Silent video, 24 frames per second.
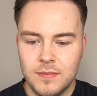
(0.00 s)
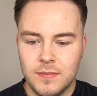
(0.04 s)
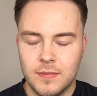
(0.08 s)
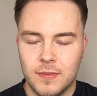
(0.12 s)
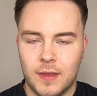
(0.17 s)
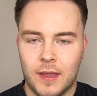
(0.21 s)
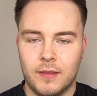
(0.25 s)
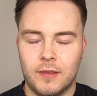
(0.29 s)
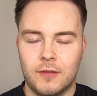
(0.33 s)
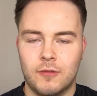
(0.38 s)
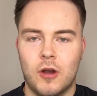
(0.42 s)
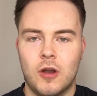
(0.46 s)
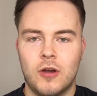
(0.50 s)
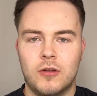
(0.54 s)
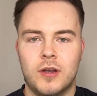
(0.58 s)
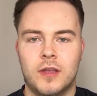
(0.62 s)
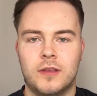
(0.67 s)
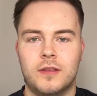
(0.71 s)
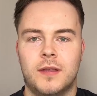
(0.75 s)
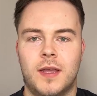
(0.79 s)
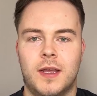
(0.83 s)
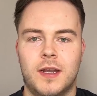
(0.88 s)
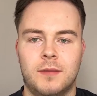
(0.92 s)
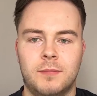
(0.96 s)
Now there are
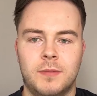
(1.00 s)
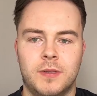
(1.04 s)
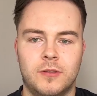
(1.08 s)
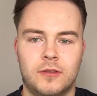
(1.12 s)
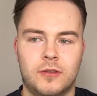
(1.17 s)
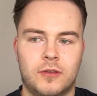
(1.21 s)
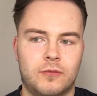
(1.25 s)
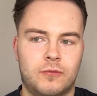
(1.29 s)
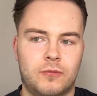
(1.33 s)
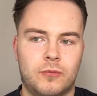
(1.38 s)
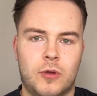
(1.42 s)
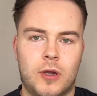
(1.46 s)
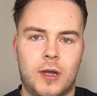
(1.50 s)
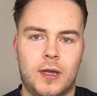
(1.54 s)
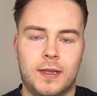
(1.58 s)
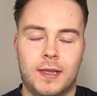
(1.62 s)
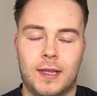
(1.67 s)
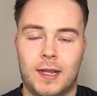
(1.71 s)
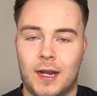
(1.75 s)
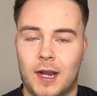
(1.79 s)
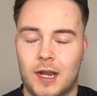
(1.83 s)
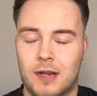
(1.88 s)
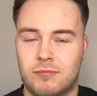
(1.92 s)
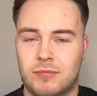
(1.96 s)
other elements of why
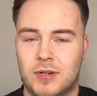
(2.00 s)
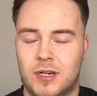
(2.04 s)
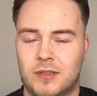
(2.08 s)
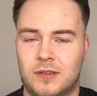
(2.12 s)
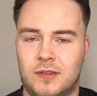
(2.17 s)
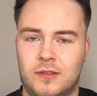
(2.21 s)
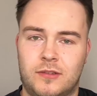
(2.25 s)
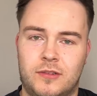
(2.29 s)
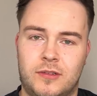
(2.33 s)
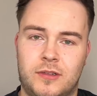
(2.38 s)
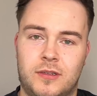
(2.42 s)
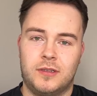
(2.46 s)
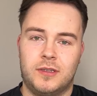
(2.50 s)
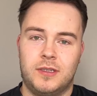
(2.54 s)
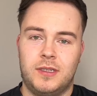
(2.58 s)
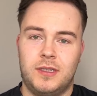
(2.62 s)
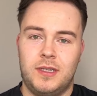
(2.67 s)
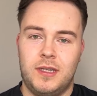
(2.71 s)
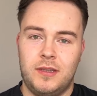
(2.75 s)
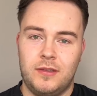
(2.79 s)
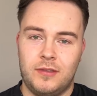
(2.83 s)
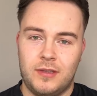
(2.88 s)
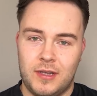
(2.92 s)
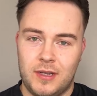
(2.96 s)
the cloud practitioner
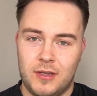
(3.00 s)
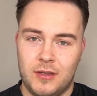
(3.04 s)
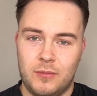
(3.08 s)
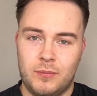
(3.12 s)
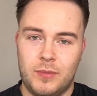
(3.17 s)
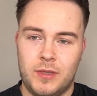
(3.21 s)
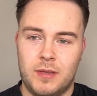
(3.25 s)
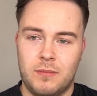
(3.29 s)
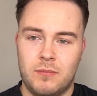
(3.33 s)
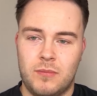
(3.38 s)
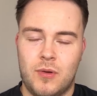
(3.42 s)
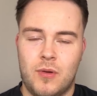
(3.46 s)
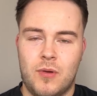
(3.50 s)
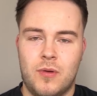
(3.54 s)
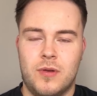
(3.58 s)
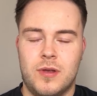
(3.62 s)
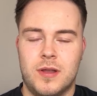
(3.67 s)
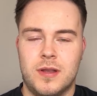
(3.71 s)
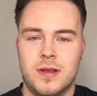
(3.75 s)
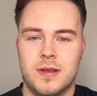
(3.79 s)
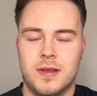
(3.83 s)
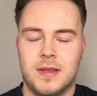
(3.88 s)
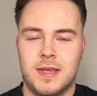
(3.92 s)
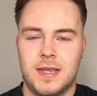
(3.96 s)
is a little bit
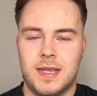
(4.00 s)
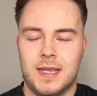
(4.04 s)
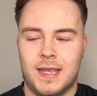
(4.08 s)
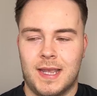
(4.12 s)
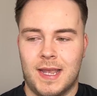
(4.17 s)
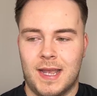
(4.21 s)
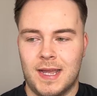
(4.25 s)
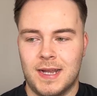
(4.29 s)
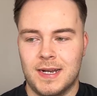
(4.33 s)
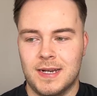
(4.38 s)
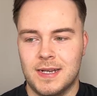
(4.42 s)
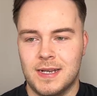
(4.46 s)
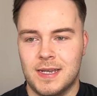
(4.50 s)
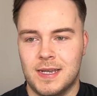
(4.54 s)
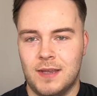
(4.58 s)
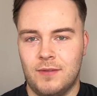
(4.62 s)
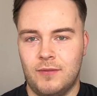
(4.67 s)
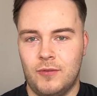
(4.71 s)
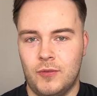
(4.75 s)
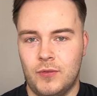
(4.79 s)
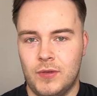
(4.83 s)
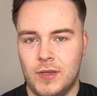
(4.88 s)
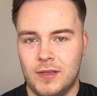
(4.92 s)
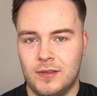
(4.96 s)
important. It can give
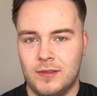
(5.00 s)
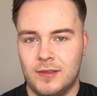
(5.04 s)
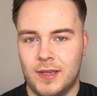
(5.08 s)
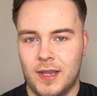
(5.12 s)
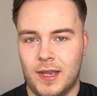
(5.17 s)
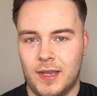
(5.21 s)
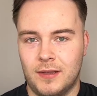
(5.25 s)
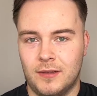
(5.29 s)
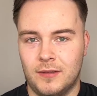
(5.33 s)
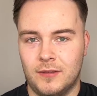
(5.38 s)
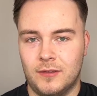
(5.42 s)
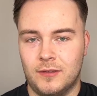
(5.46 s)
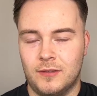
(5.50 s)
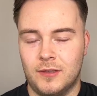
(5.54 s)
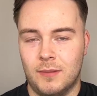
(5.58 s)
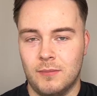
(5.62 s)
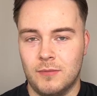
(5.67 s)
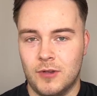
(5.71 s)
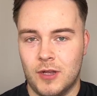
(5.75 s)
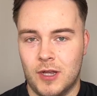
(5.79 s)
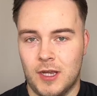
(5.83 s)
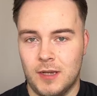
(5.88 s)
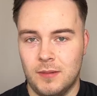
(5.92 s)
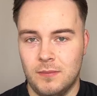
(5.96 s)
you discounts
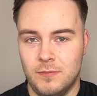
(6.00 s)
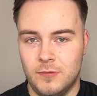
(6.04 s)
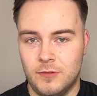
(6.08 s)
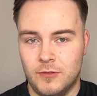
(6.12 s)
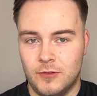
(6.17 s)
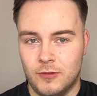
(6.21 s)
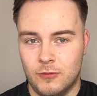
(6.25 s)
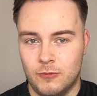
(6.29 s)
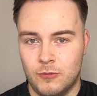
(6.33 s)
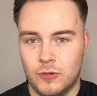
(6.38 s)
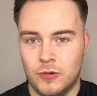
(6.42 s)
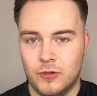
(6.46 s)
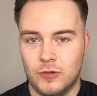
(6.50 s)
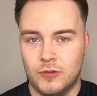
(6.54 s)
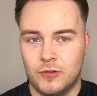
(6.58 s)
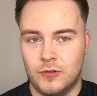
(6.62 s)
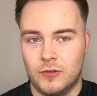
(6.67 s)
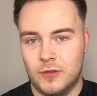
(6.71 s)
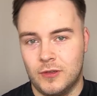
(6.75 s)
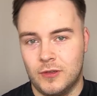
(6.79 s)
sometimes towards the